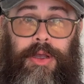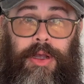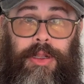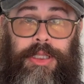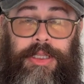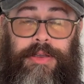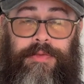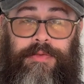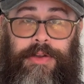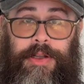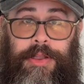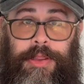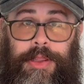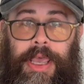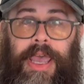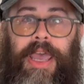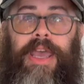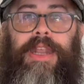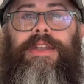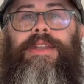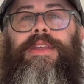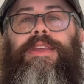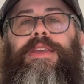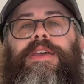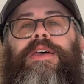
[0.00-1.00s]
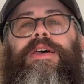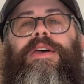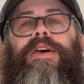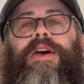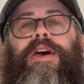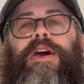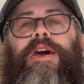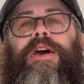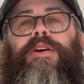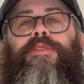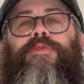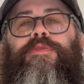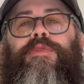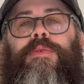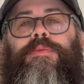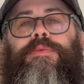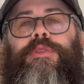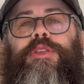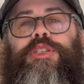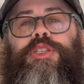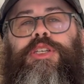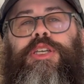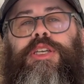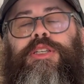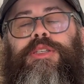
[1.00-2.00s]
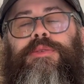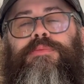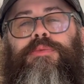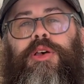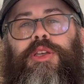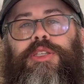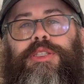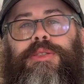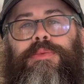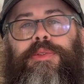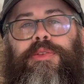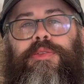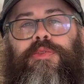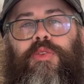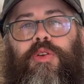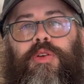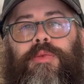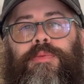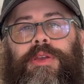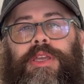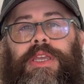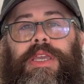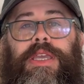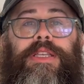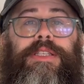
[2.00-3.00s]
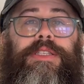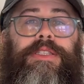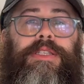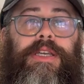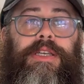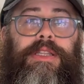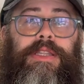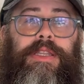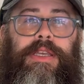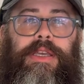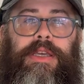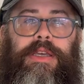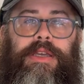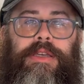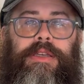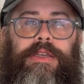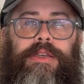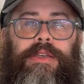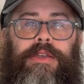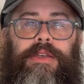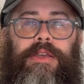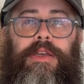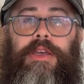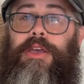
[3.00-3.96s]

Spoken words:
I'll leave it at that, from the chicks possibly forming inside the egg.